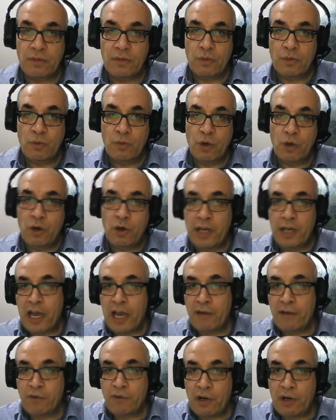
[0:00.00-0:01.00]
We only
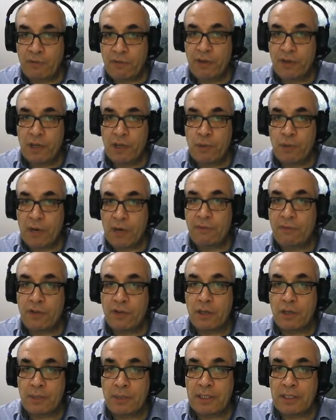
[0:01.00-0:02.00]
have one verb. One
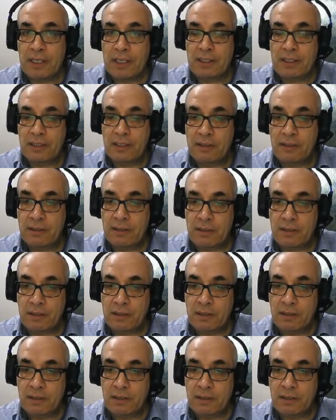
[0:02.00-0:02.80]
verb is a sentence.